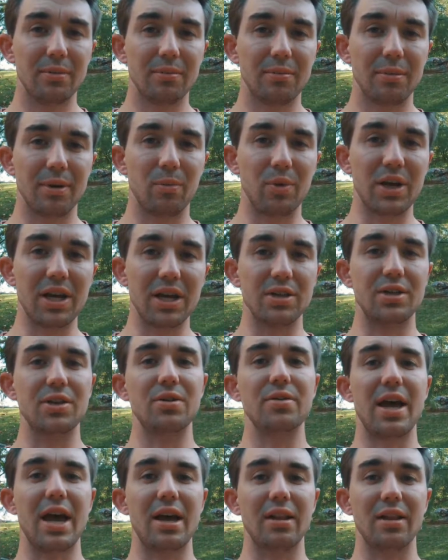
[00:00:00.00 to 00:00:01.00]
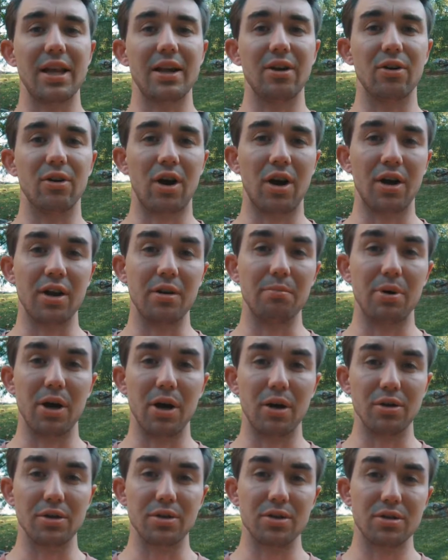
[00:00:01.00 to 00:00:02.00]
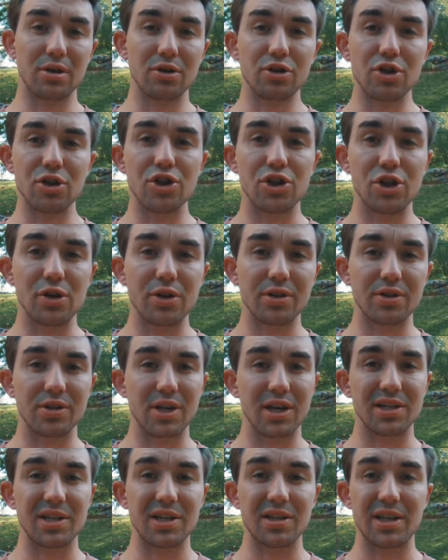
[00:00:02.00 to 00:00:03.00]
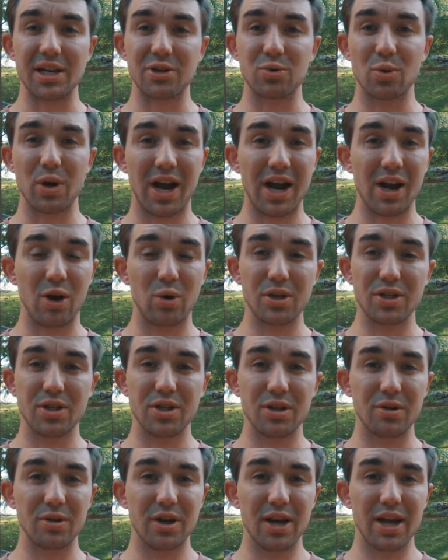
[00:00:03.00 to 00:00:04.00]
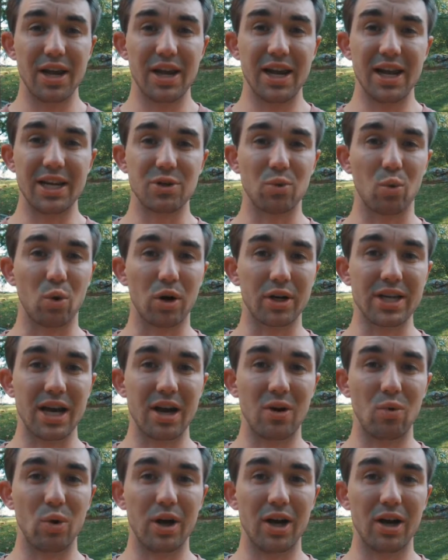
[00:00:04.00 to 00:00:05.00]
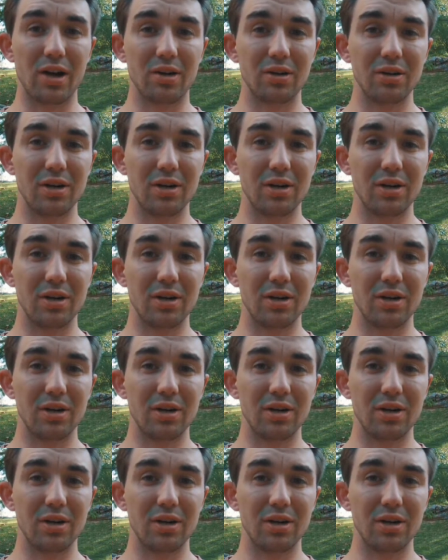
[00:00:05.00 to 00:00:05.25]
and we can do that later on in post. So just shoot at 60, that's what I always do. It's worked out well,